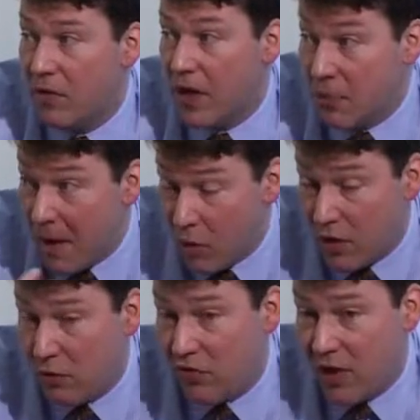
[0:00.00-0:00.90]
think about
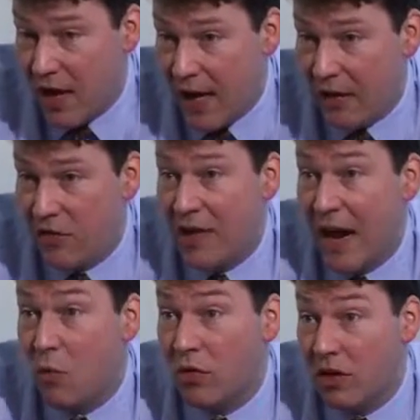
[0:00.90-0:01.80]
what he was saying, to
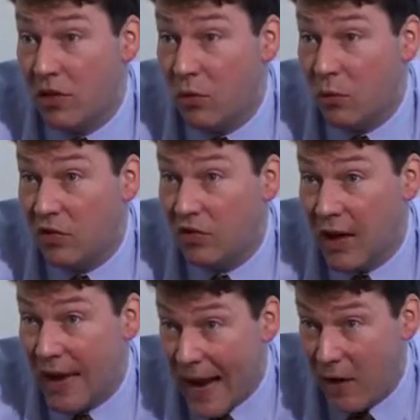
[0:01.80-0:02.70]
get what he was
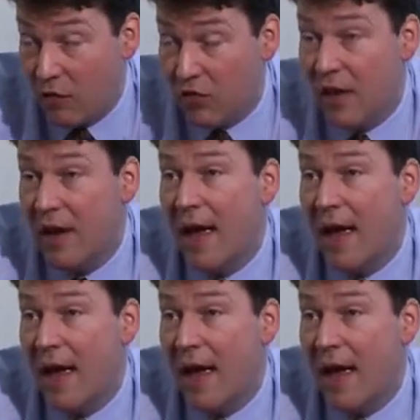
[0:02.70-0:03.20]
saying out,